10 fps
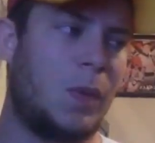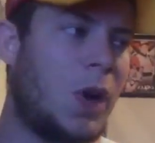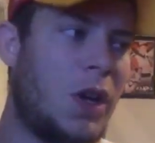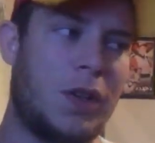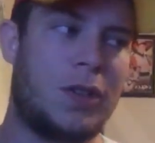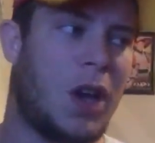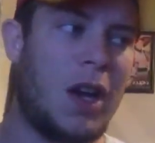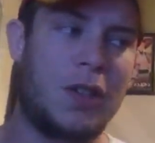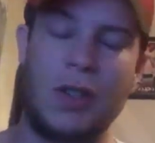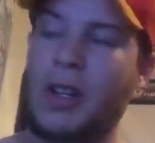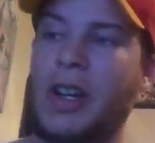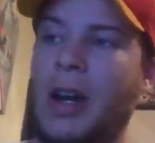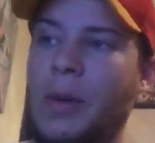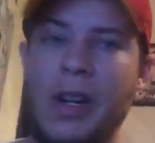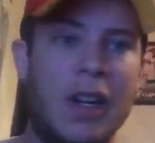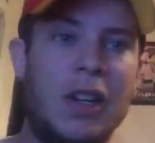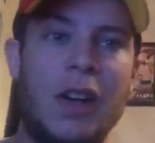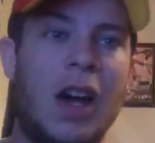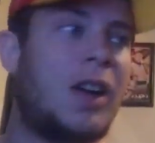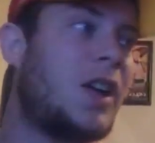well, the Giants should have got rid of
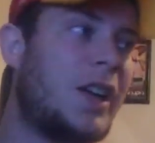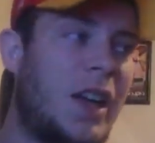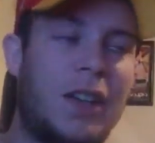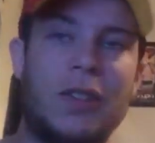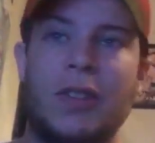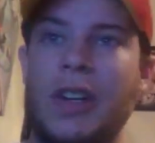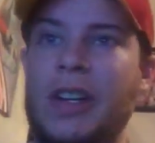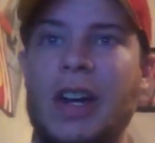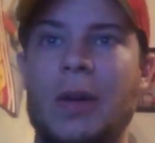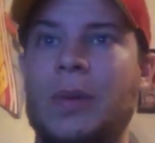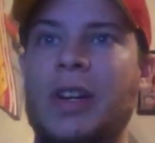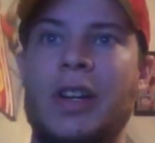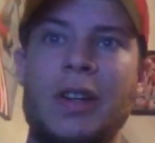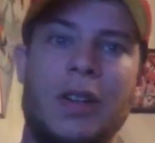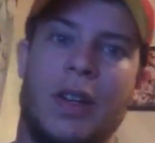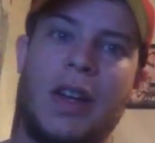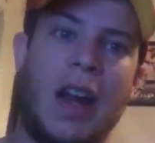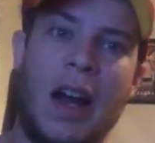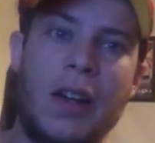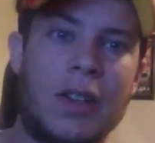Eli like Kansas City got rid of
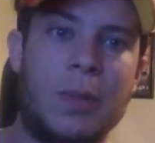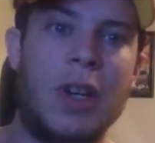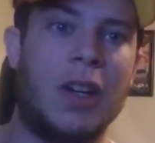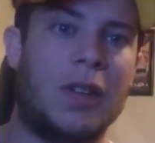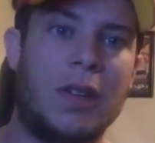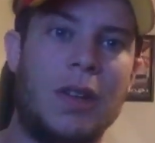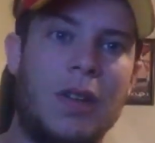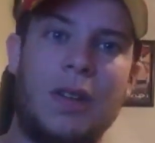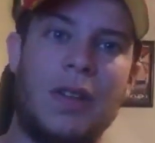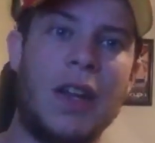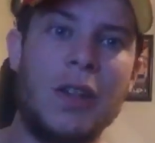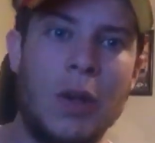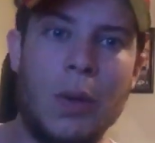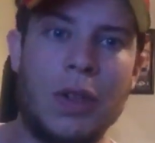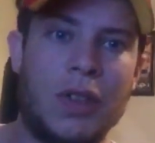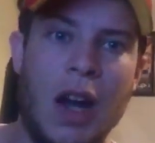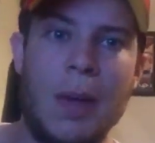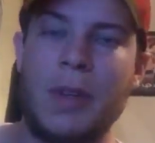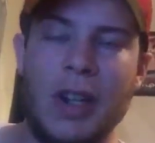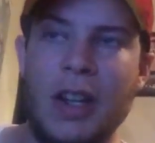Alex Smith. They knew it was
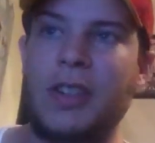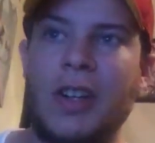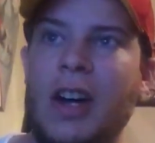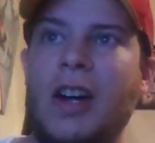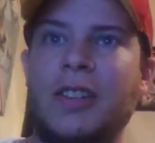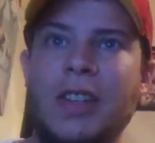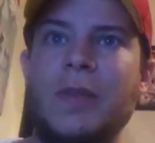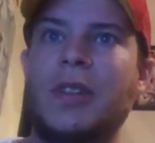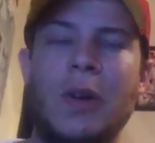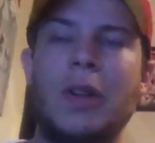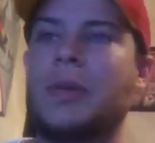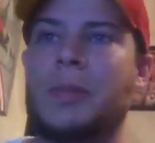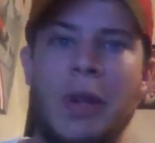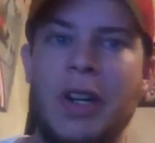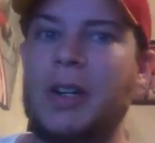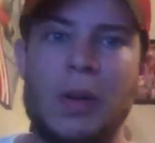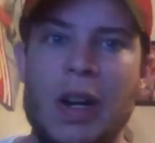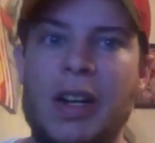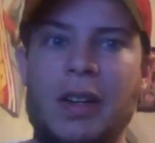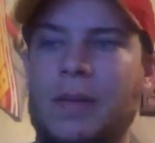time to cut the cause even though he was playing
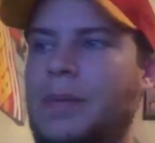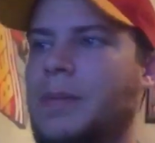great.